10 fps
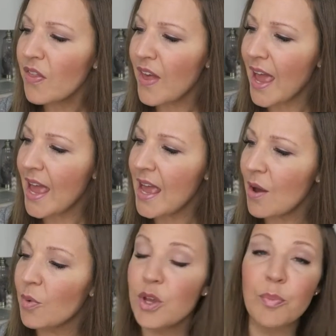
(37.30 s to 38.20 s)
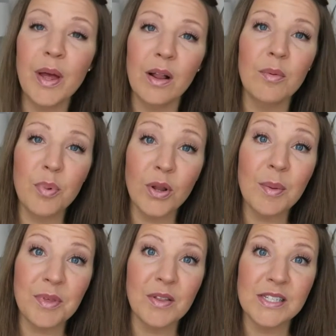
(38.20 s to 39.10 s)
when you pull
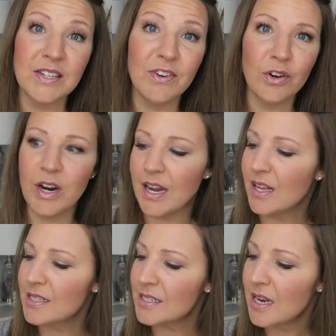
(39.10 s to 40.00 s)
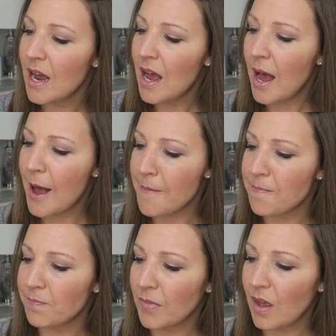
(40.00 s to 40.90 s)
up the list of ingredients,
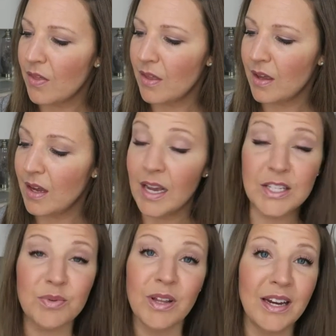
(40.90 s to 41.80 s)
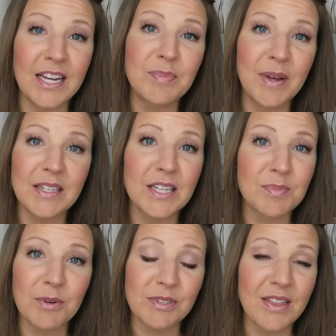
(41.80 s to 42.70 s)
it's really nice because it's
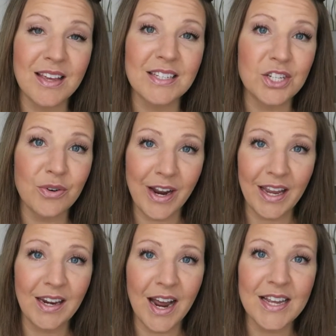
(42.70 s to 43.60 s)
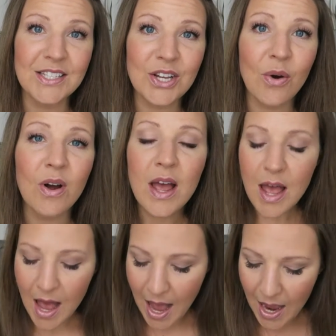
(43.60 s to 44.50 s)
mostly things that you recognize. So
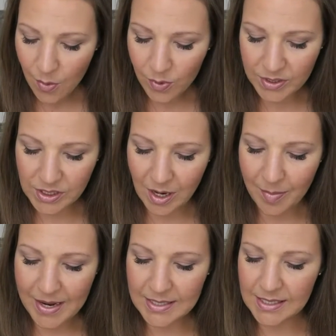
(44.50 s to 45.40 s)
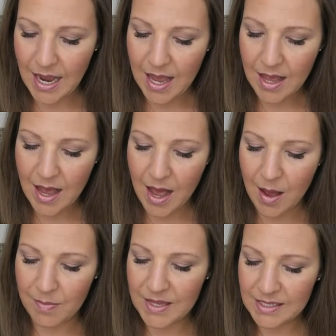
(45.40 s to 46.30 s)
I will start by saying
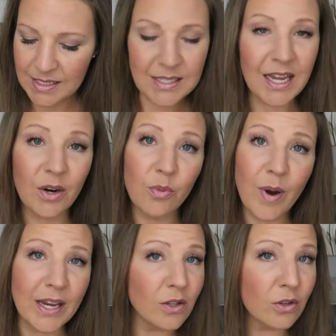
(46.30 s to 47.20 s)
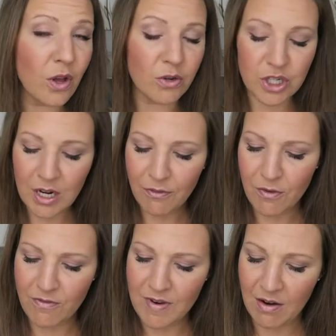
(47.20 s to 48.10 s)
this is like a regular lotion. If
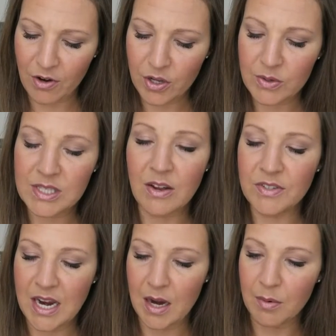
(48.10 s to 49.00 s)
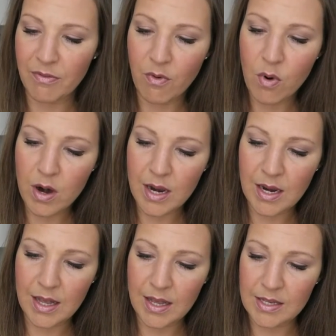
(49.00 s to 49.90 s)
you've never used self tanner before,
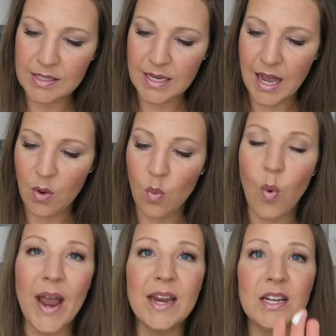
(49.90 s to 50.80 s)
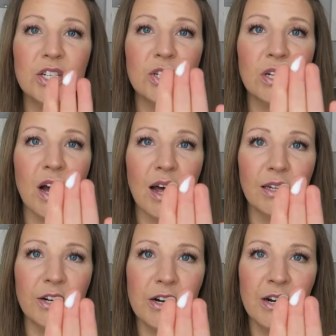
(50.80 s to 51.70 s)
it is a whitish
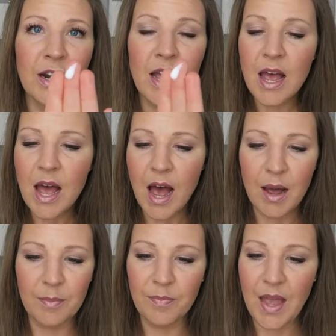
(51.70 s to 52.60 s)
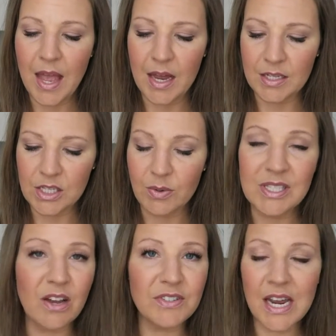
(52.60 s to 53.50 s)
color. And so a
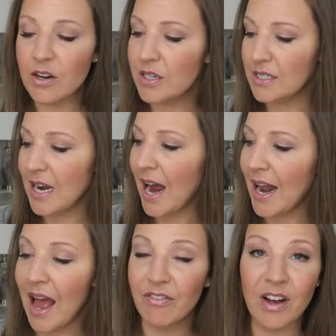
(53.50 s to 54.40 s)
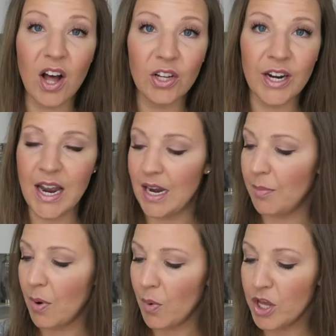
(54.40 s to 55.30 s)
self tanner does not have color in it,
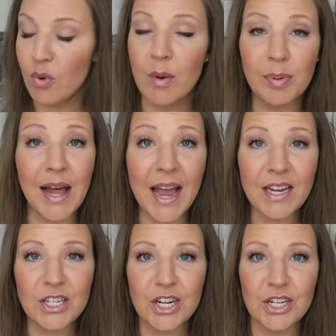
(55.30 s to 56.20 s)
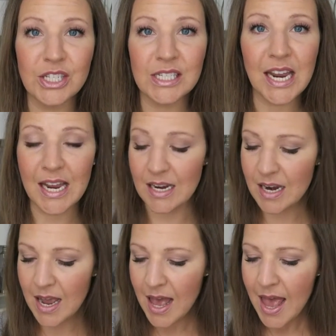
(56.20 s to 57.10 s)
but when you apply it to your
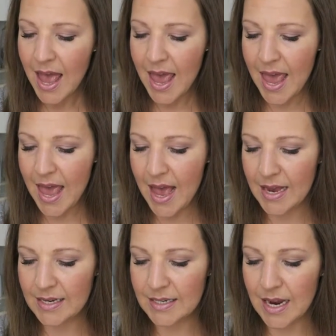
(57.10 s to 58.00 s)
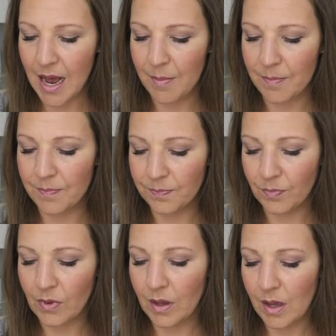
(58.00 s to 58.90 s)
skin and
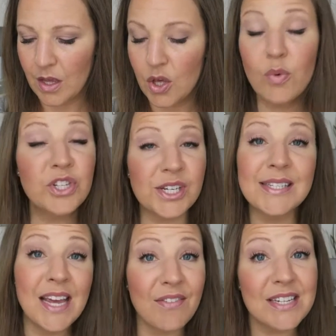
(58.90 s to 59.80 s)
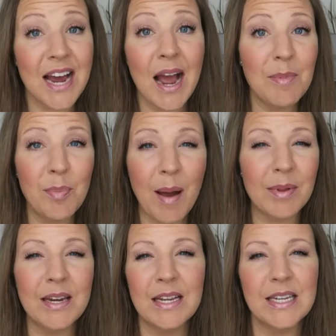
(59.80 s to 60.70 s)
you just give it time, you
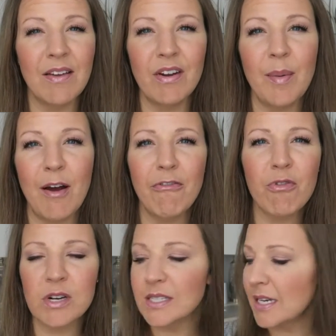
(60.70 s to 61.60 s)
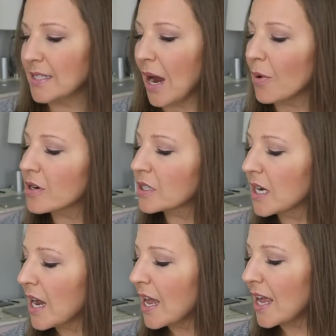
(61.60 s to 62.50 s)
probably need to give it about 4 to 6 hours,
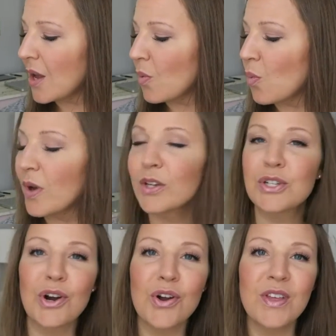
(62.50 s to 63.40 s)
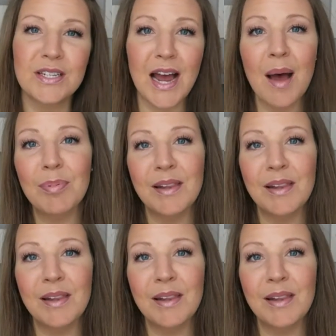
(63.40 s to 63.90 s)
it will turn the top